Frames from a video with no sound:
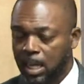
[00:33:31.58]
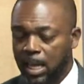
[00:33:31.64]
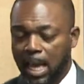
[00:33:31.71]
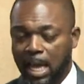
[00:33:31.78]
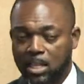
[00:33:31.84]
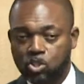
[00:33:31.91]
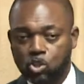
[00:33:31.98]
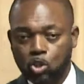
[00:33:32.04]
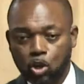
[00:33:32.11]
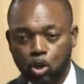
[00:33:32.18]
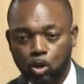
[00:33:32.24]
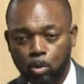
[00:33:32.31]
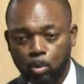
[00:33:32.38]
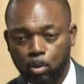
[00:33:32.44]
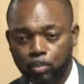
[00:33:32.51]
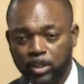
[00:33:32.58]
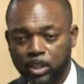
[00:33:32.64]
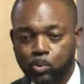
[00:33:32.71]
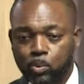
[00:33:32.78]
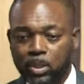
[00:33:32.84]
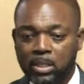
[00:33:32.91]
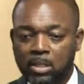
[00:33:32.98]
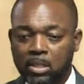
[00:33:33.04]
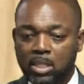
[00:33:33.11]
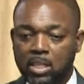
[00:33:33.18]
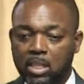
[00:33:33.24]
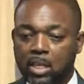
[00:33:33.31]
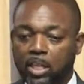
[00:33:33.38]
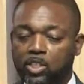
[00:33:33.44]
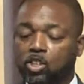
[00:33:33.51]
And so between
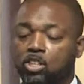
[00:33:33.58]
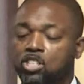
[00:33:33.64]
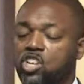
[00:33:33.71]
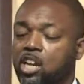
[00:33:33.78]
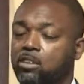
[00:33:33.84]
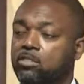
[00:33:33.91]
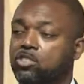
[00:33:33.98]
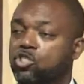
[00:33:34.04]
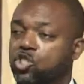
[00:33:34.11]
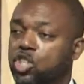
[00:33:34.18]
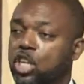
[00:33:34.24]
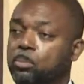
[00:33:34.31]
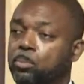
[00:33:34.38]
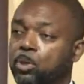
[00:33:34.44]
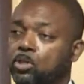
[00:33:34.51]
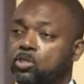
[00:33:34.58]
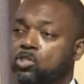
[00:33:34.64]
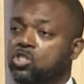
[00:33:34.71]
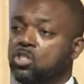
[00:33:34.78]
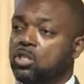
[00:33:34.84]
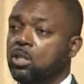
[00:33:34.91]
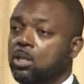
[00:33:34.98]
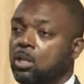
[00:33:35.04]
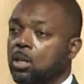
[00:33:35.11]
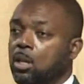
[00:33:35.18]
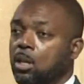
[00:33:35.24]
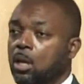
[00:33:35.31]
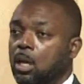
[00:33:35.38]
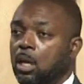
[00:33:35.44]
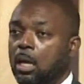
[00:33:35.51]
the Attorney General's chambers
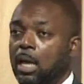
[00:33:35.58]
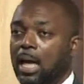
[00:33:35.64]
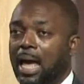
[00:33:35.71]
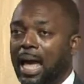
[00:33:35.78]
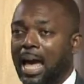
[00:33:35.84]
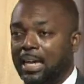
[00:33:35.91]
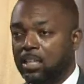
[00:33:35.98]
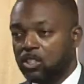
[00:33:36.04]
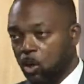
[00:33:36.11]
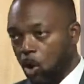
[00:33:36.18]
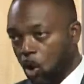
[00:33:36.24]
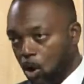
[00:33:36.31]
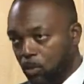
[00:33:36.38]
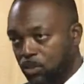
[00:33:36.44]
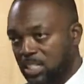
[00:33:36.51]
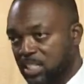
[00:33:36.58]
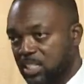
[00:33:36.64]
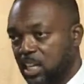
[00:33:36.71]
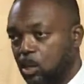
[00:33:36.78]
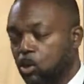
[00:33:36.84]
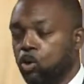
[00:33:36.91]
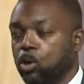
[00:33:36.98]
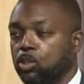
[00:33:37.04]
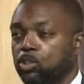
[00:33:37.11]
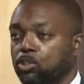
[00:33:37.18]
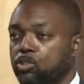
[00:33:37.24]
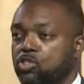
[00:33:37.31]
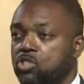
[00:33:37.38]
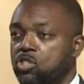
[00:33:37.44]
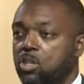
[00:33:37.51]
and all the
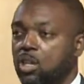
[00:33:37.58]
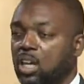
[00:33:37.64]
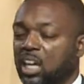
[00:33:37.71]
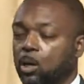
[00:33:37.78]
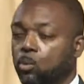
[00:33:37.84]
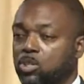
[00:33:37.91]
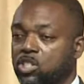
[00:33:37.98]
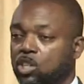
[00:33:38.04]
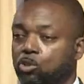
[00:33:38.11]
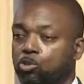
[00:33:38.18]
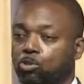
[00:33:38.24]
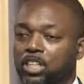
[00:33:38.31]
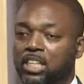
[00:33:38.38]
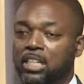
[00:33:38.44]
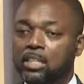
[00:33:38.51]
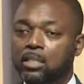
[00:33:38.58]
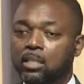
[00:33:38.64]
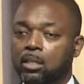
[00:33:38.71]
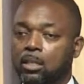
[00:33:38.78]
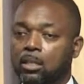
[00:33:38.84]
stakeholders, it was agreed